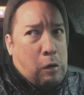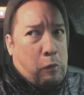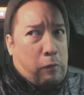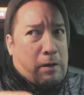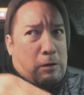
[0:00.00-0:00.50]

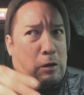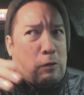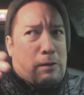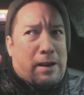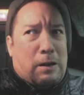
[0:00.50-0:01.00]
we
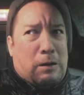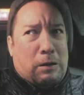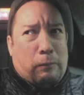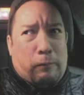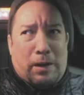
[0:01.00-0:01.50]
don't get
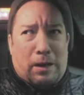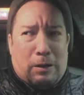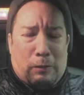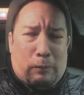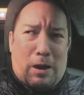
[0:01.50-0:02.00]
to be a
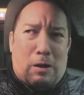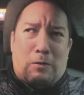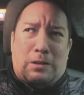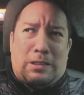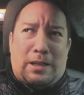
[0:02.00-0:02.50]

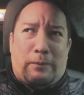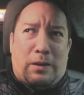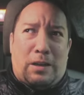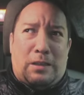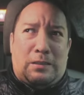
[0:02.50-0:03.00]
democracy
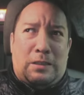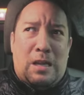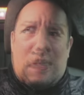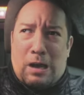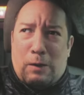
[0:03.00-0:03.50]
because
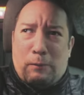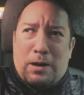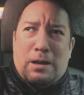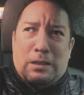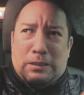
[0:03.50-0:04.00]

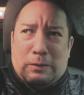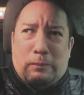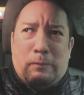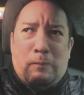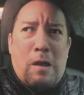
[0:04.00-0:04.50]

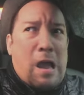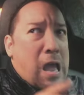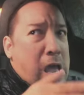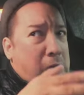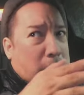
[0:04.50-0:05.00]
communism
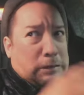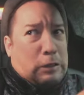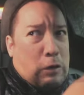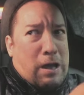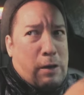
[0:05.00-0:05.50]
has
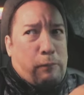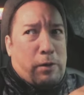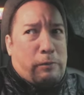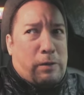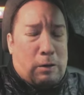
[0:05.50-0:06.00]
all
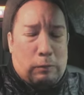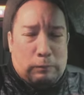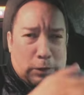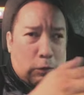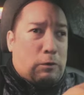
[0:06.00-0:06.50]
happy
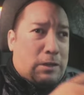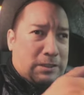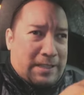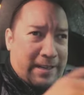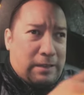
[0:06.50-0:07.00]
films. Oh, the
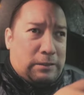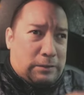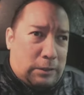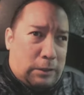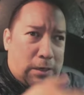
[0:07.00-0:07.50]
state
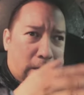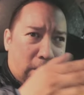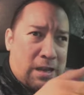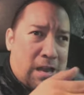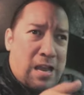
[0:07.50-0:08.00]
is good,
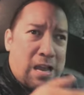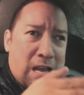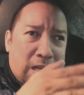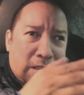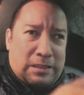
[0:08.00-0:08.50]
the
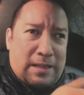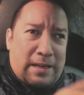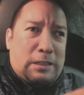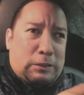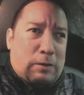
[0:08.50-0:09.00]

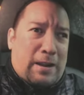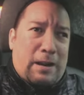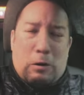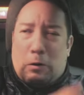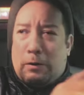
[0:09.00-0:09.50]
state is
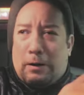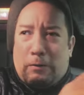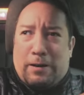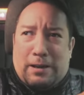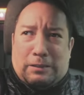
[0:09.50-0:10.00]
great, North
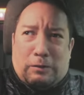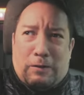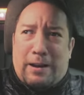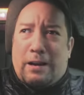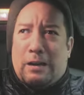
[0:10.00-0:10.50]
Korea is
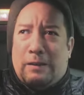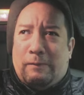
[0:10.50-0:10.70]
great.